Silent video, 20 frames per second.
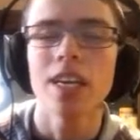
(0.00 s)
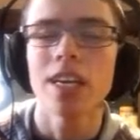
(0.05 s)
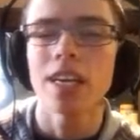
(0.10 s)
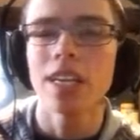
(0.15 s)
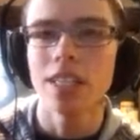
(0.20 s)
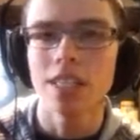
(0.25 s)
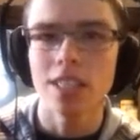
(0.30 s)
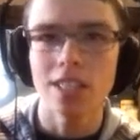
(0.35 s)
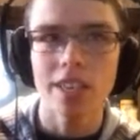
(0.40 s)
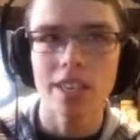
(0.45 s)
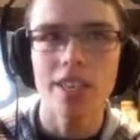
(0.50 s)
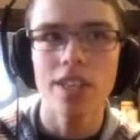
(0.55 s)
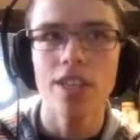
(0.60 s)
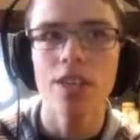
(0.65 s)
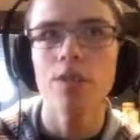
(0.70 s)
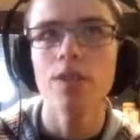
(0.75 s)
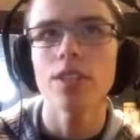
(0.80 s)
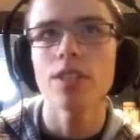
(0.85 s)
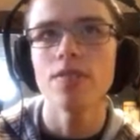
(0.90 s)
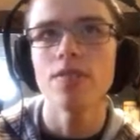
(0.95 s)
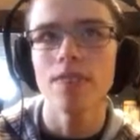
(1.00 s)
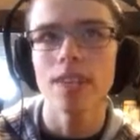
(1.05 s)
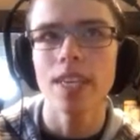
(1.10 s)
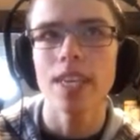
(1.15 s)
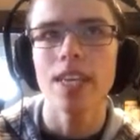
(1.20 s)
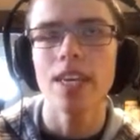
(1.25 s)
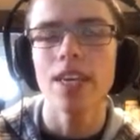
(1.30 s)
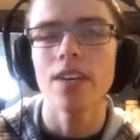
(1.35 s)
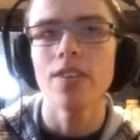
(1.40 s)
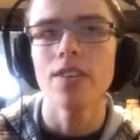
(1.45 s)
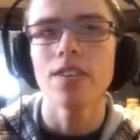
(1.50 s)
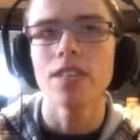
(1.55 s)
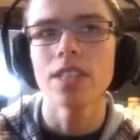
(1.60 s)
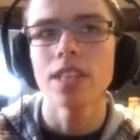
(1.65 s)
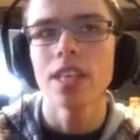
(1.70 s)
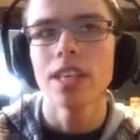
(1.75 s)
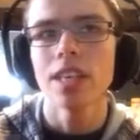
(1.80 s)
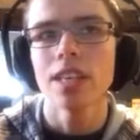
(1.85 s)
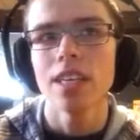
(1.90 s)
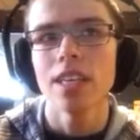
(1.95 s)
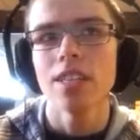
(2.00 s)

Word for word: continuous videos.